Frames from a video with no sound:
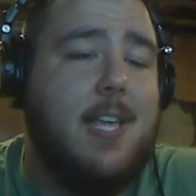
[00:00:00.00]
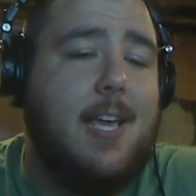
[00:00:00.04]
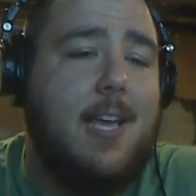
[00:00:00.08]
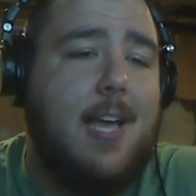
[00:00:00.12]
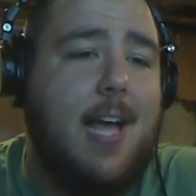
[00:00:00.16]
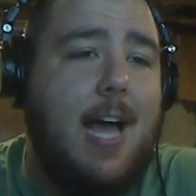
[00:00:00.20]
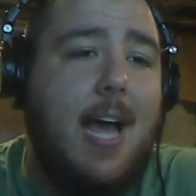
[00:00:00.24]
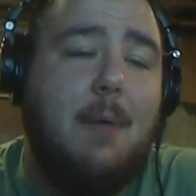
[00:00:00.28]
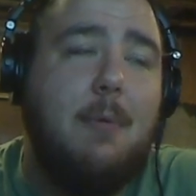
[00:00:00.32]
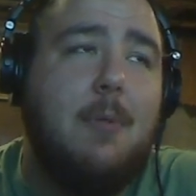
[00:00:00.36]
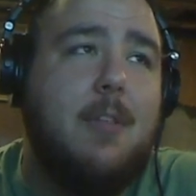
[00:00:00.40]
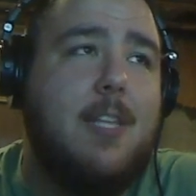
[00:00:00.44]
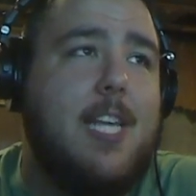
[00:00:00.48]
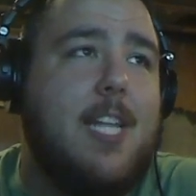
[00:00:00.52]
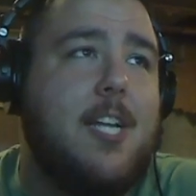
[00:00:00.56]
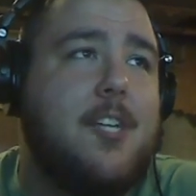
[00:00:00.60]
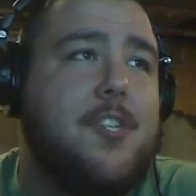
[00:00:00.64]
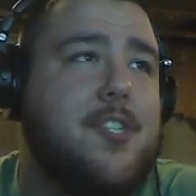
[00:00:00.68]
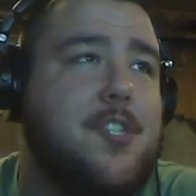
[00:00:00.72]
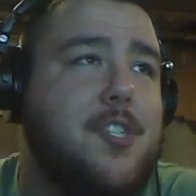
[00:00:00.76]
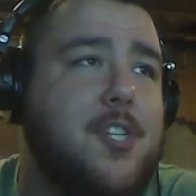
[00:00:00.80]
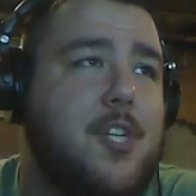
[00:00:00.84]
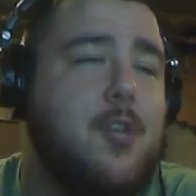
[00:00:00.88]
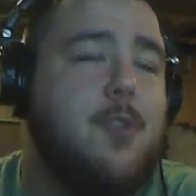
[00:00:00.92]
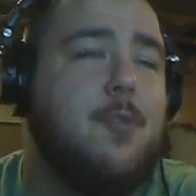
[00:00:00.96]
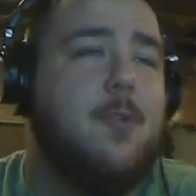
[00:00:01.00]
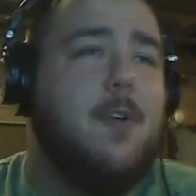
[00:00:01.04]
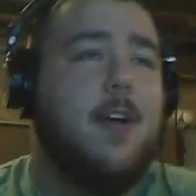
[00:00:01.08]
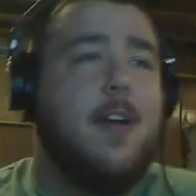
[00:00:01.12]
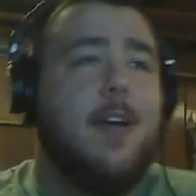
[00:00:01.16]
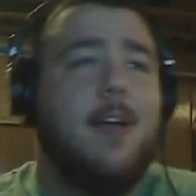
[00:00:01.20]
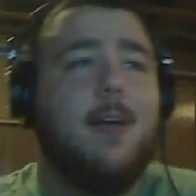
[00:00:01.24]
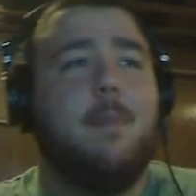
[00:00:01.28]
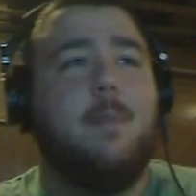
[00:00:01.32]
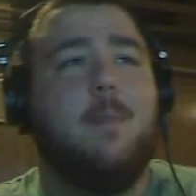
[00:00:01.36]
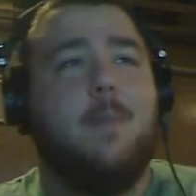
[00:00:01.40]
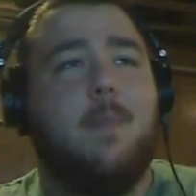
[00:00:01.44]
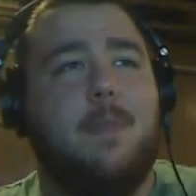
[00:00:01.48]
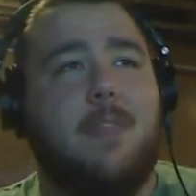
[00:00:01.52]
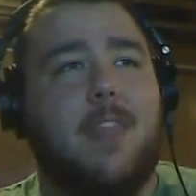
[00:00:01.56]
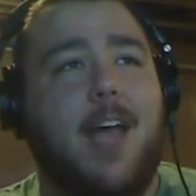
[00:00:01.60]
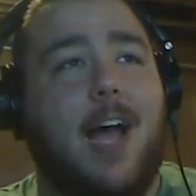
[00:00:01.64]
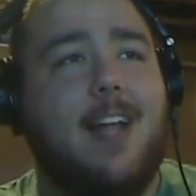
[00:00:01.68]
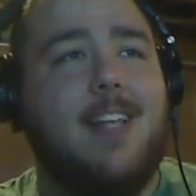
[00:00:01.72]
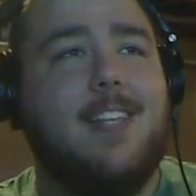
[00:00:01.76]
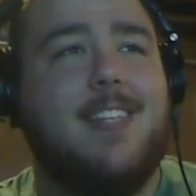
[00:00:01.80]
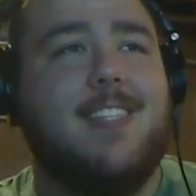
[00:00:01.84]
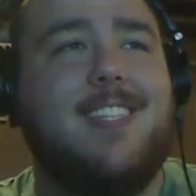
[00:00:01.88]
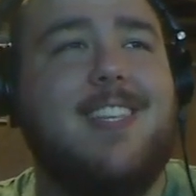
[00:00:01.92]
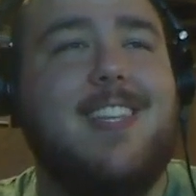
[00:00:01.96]
I will eat a shoe.
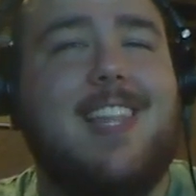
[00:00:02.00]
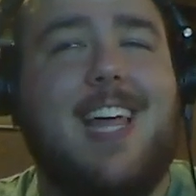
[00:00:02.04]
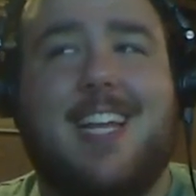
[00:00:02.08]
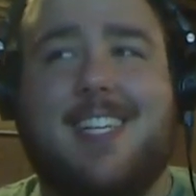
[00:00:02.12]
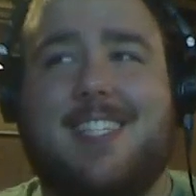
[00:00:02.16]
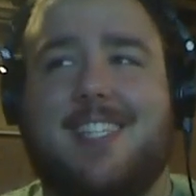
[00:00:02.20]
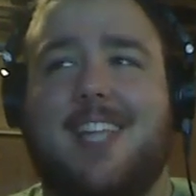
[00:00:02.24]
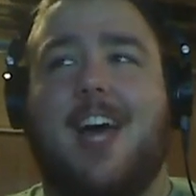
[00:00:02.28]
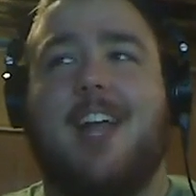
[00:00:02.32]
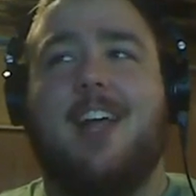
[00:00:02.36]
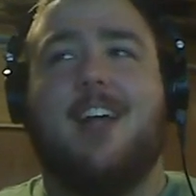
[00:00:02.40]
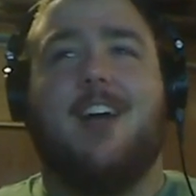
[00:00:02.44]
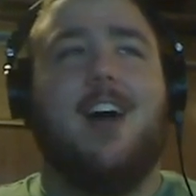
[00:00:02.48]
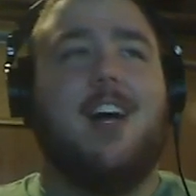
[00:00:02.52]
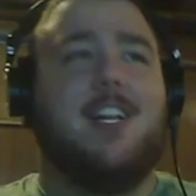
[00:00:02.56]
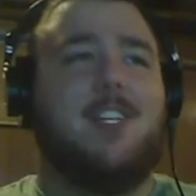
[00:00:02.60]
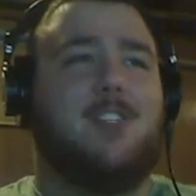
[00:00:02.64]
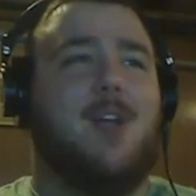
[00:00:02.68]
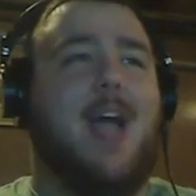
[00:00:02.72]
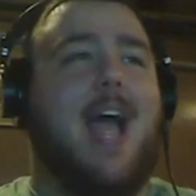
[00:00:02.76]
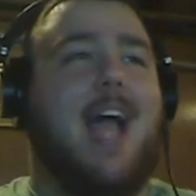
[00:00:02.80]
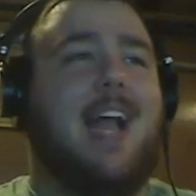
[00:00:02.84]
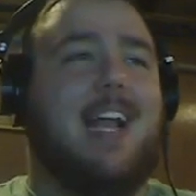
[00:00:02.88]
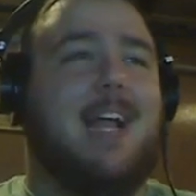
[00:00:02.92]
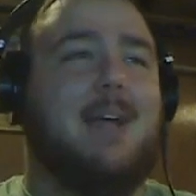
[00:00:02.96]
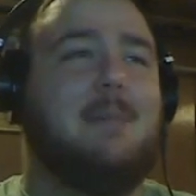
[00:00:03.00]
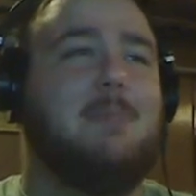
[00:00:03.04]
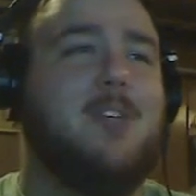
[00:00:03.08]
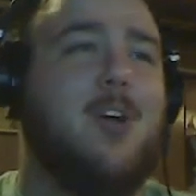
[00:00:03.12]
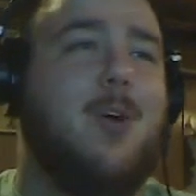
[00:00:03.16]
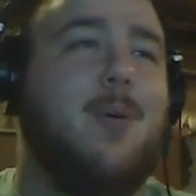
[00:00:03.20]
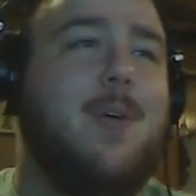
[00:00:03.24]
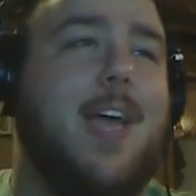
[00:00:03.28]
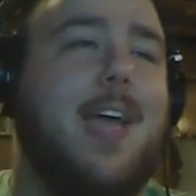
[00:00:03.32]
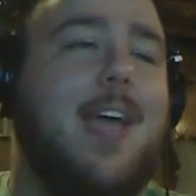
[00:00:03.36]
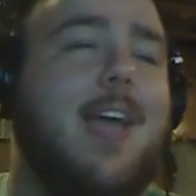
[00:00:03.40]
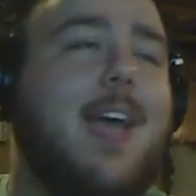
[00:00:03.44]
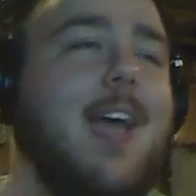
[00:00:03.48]
That is not a contract. I'm joking.